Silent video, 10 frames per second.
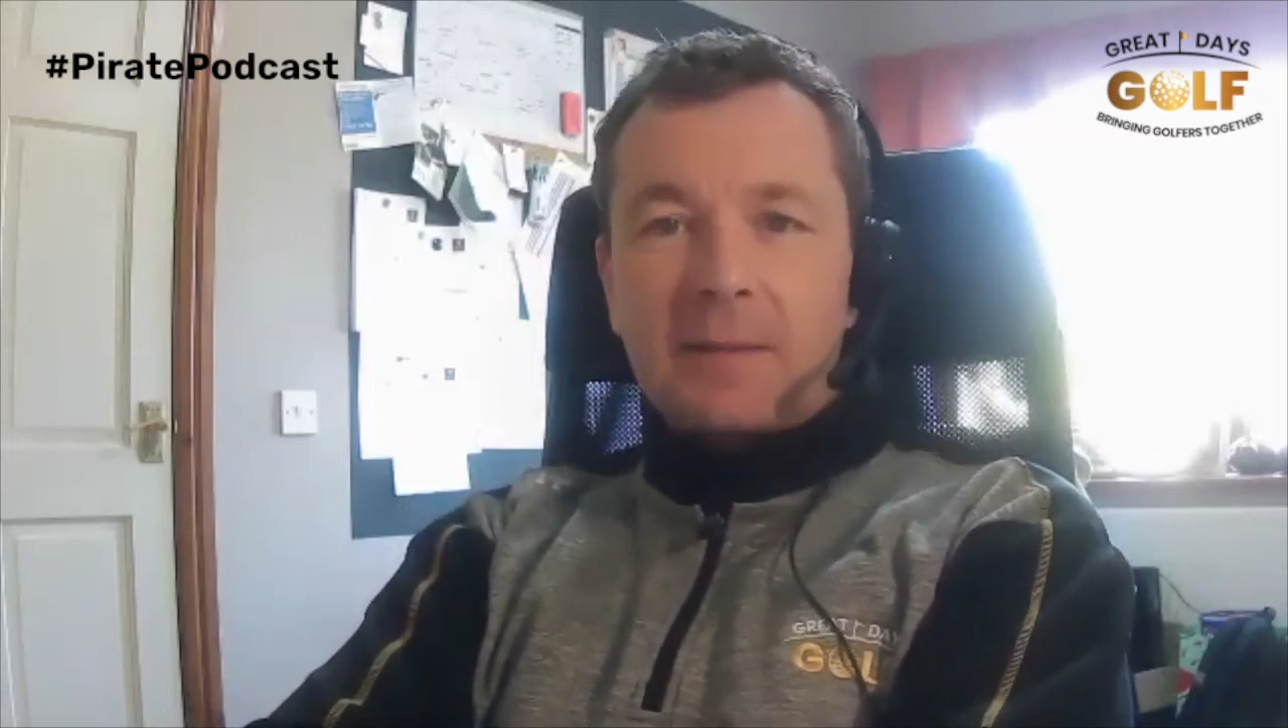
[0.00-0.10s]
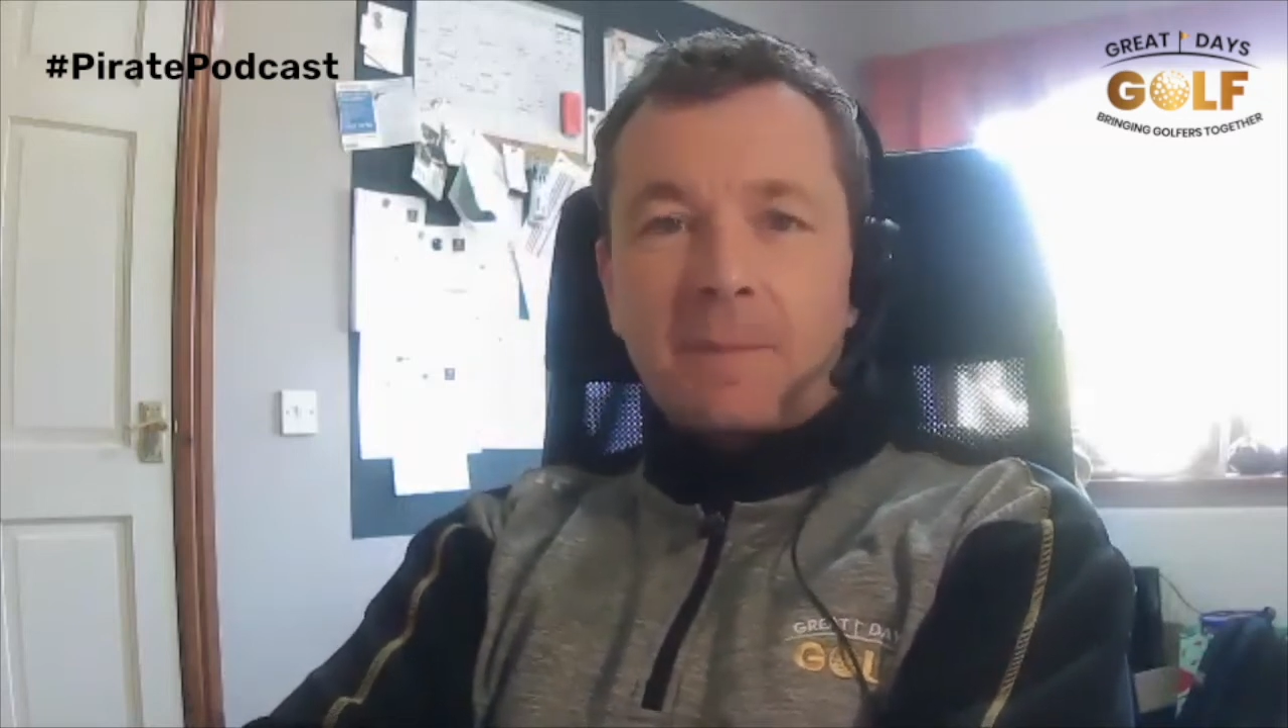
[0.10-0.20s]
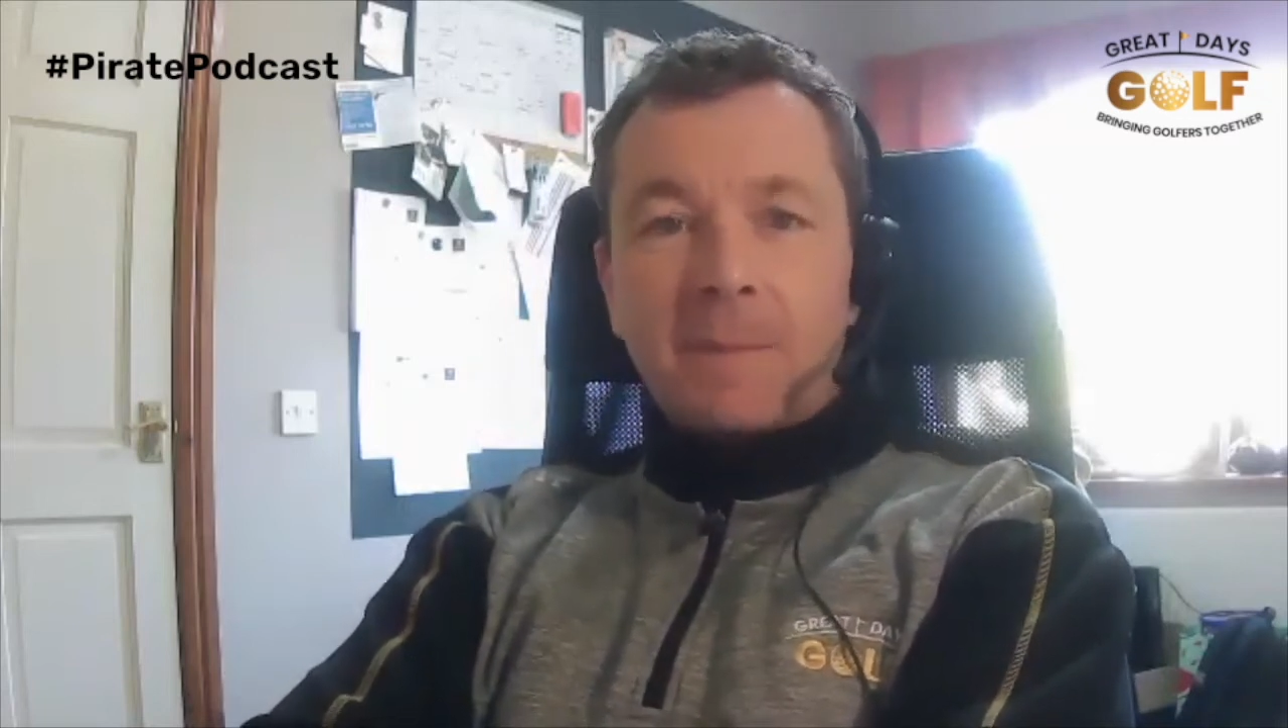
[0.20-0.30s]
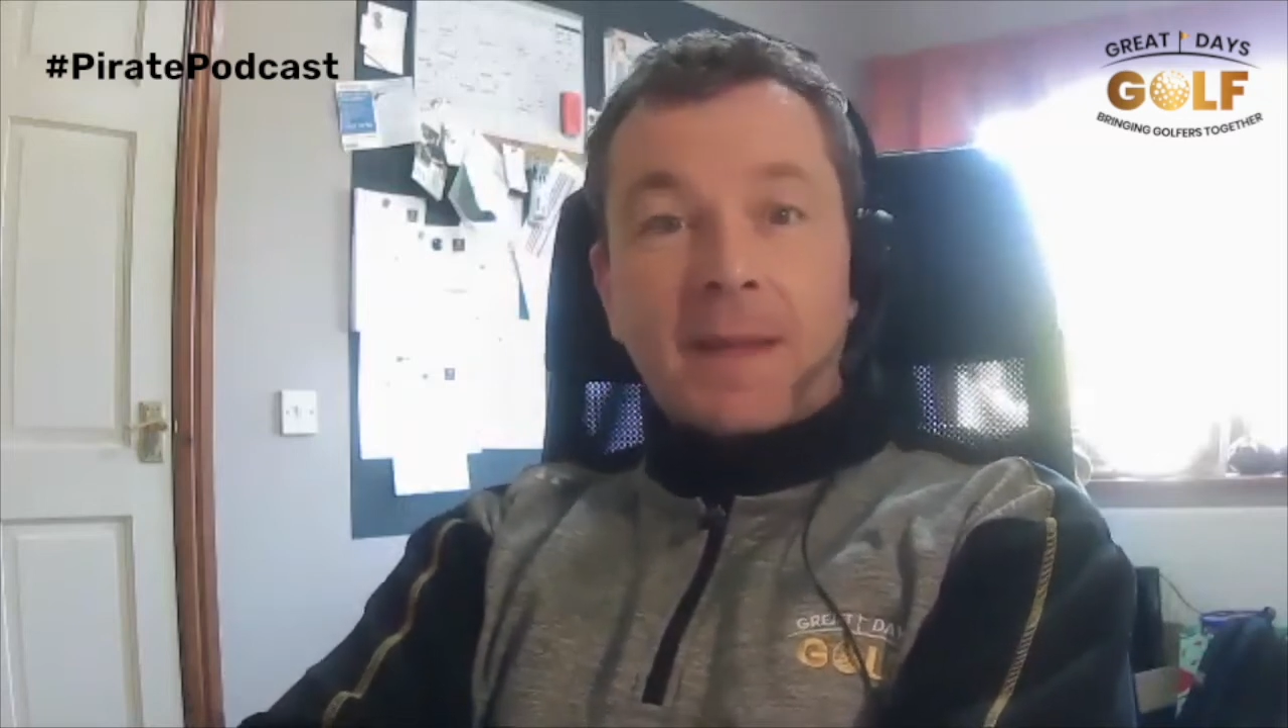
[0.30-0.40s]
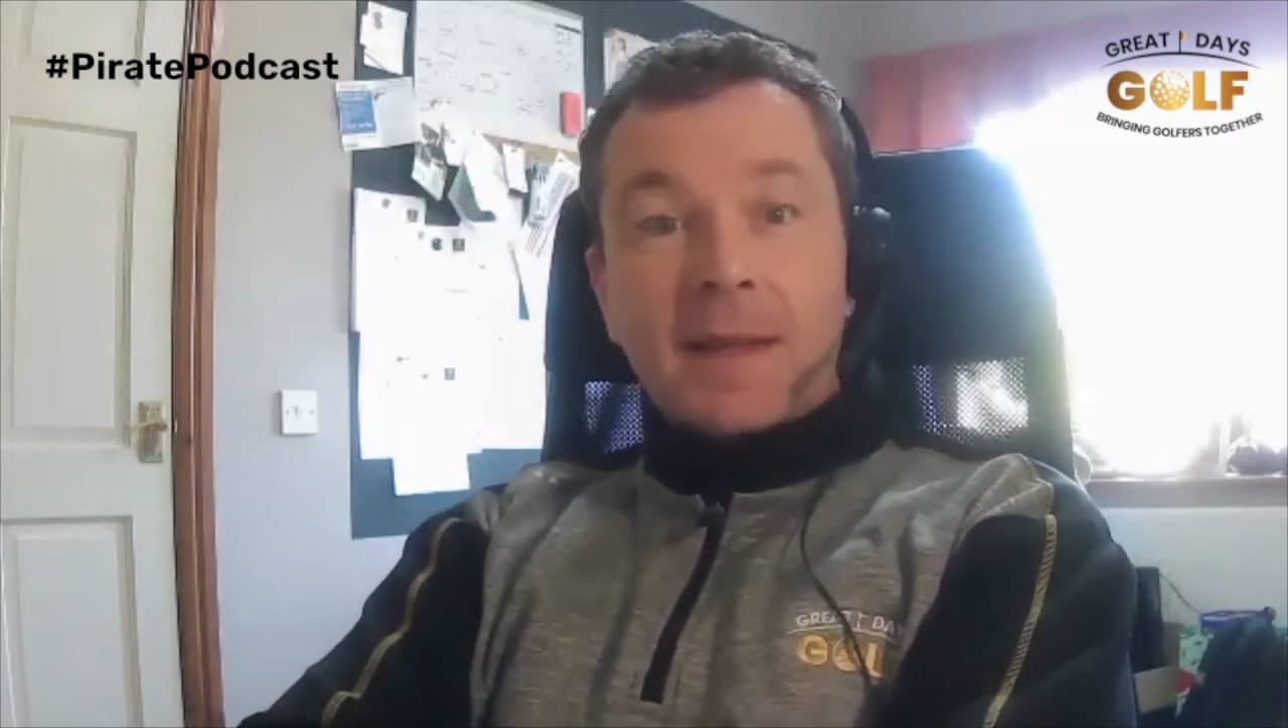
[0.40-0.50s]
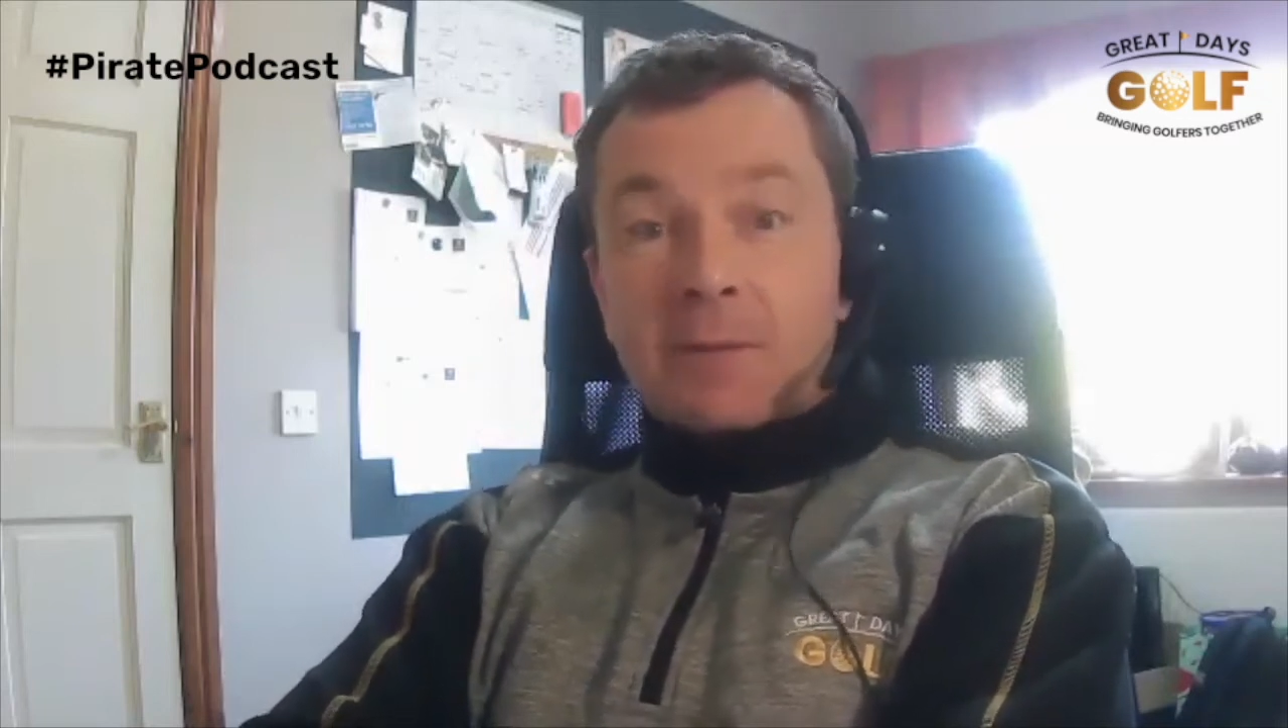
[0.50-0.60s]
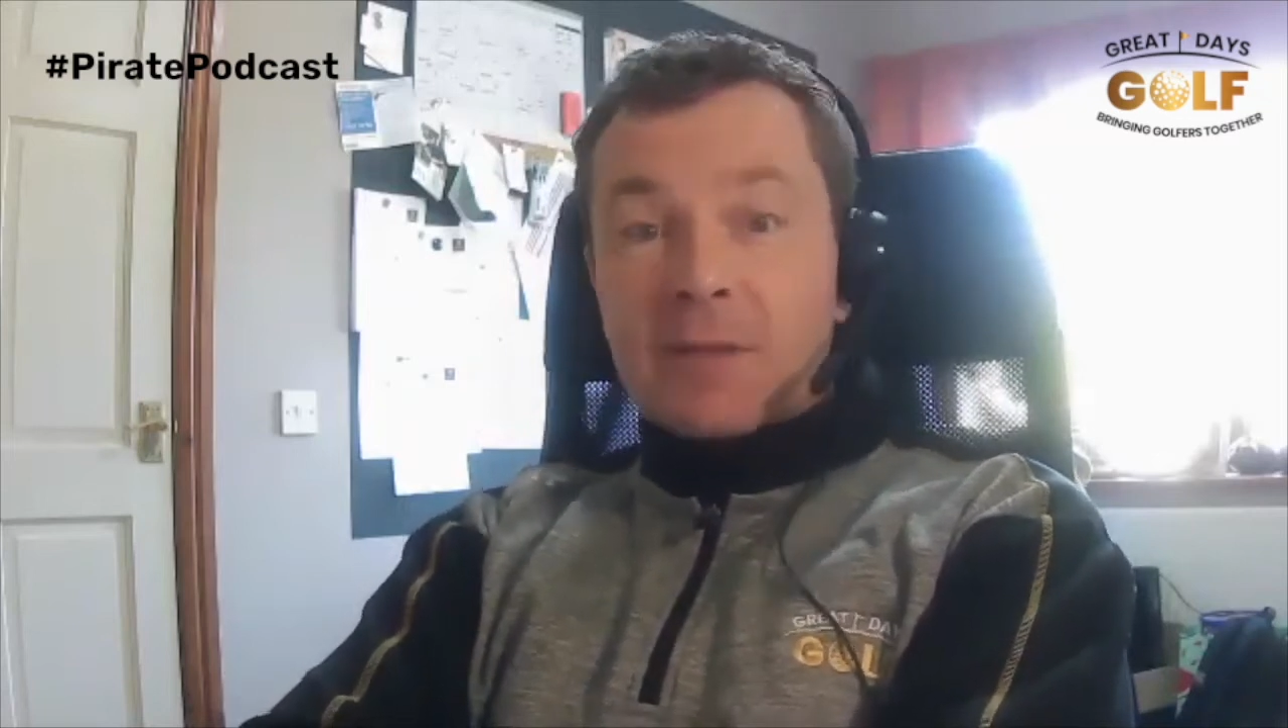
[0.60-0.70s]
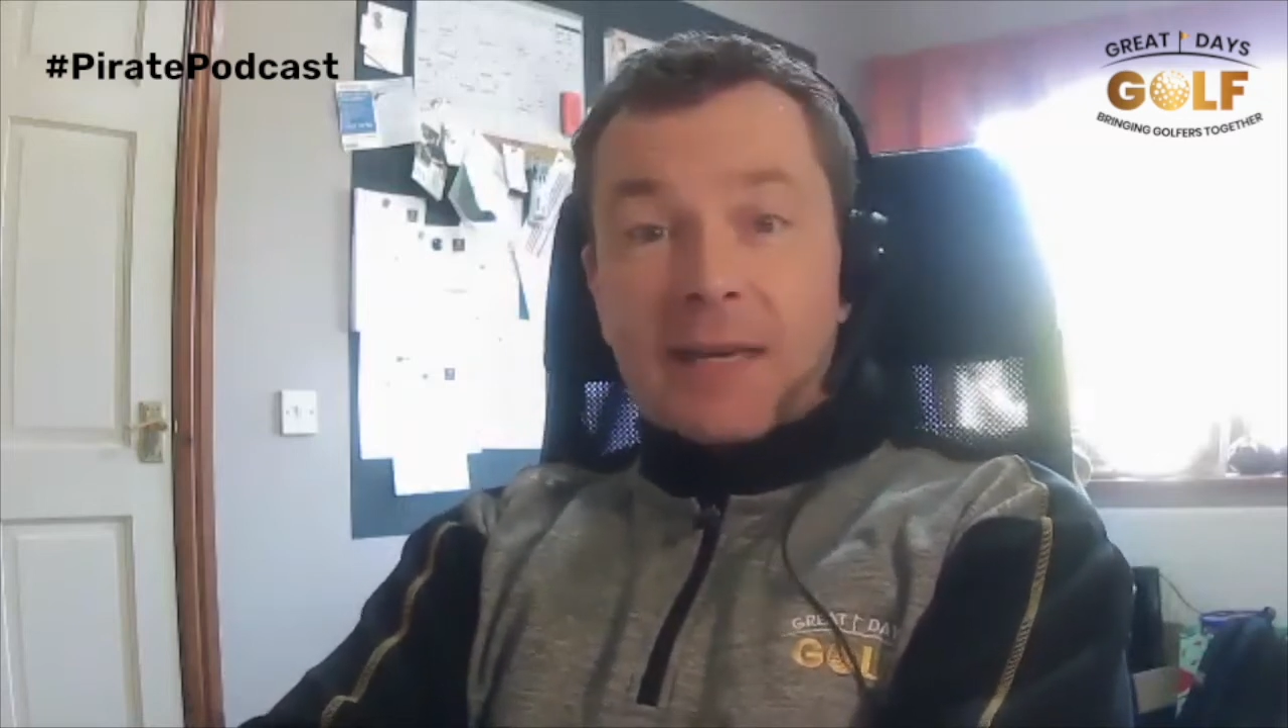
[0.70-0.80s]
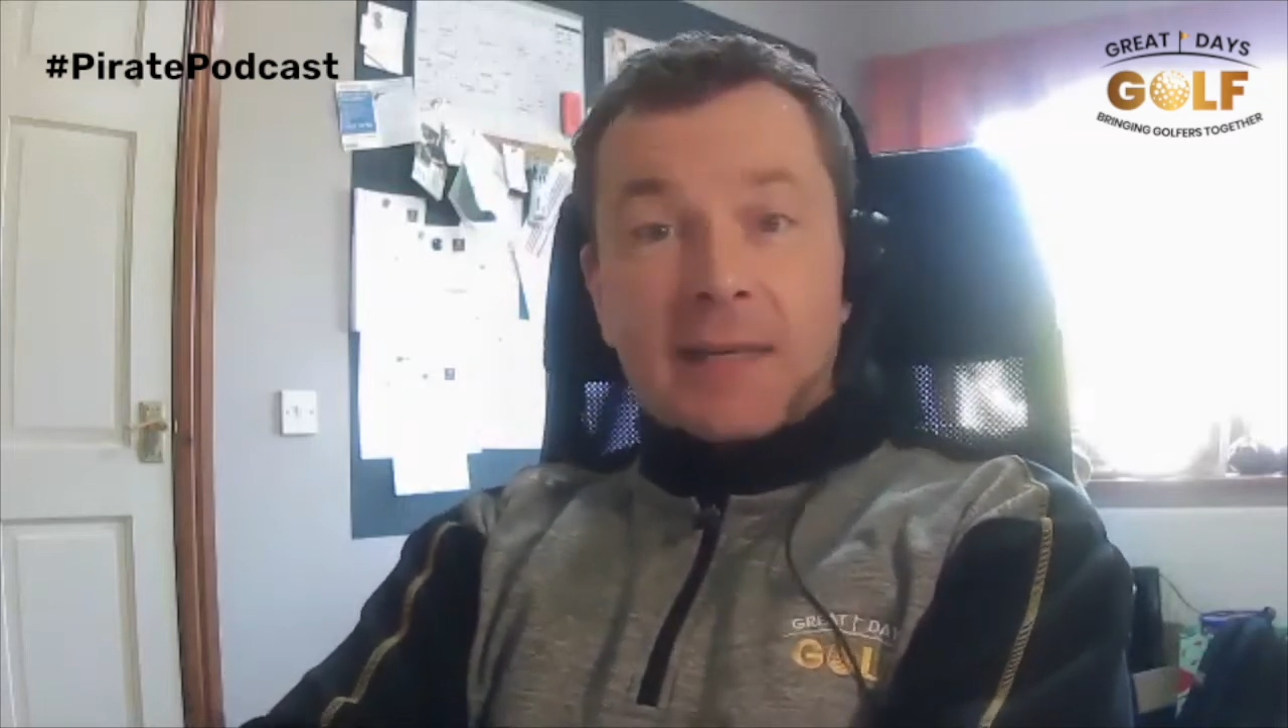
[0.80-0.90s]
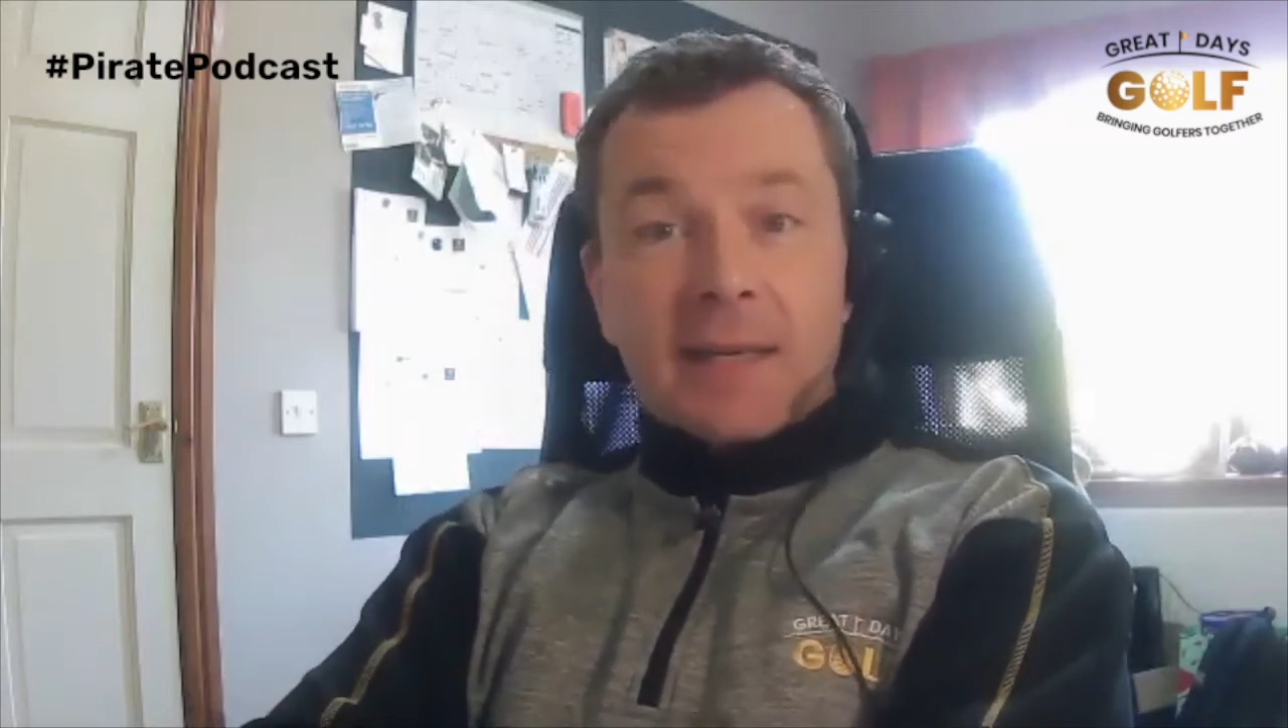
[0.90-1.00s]
I was
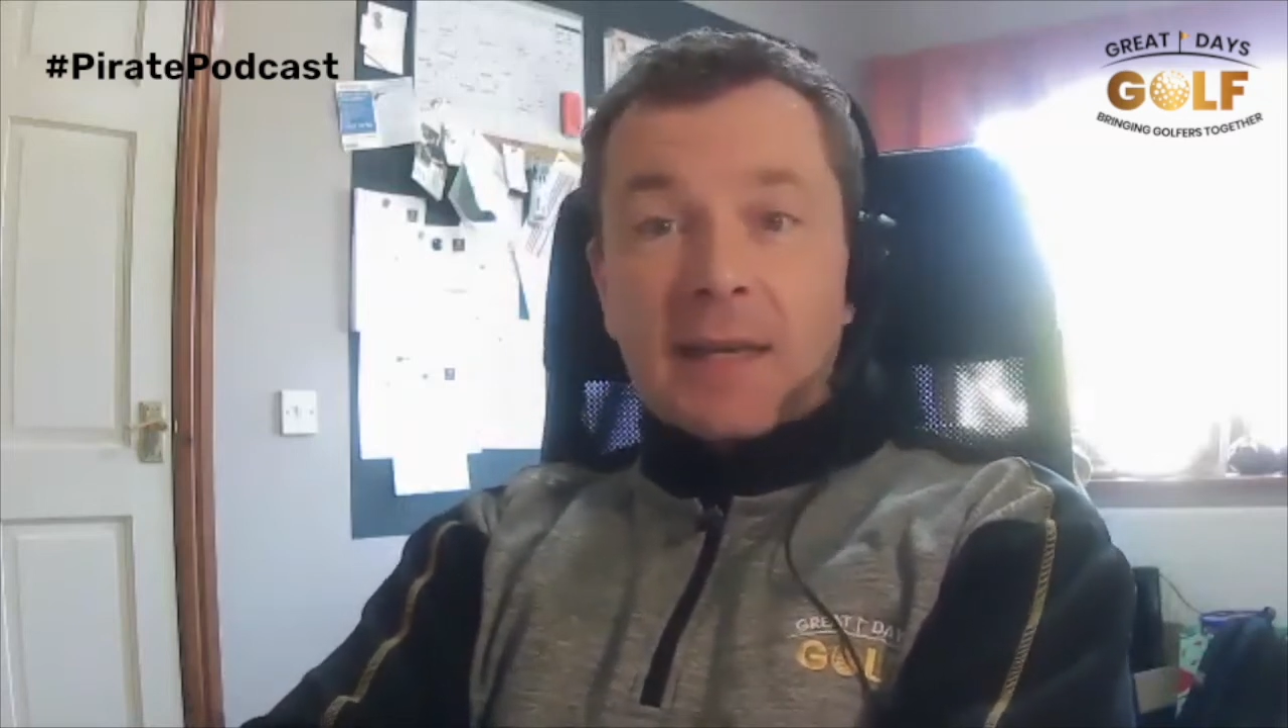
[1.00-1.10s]
getting mm.